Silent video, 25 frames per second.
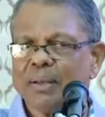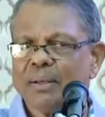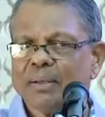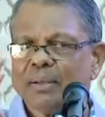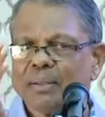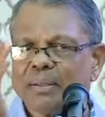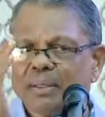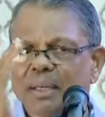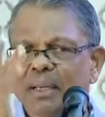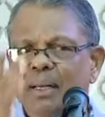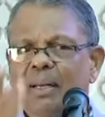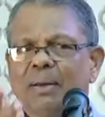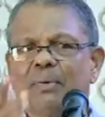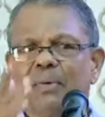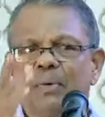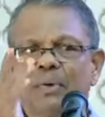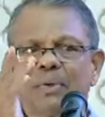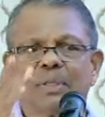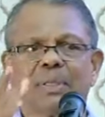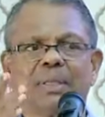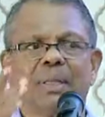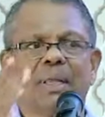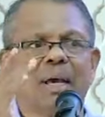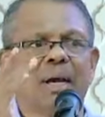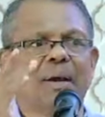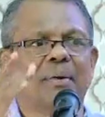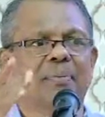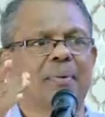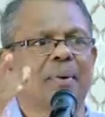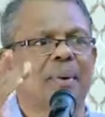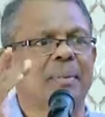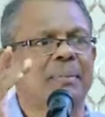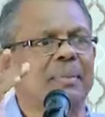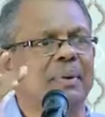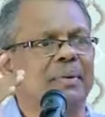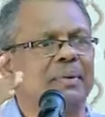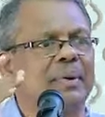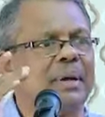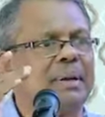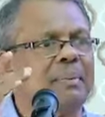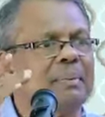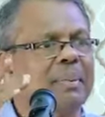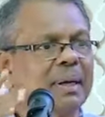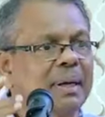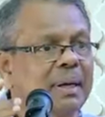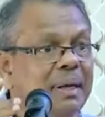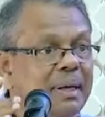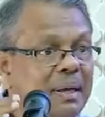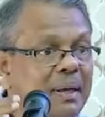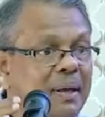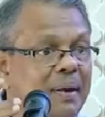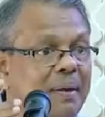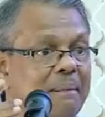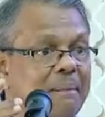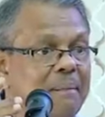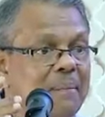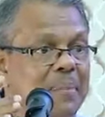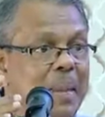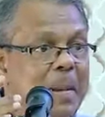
Sila was there from the very beginning,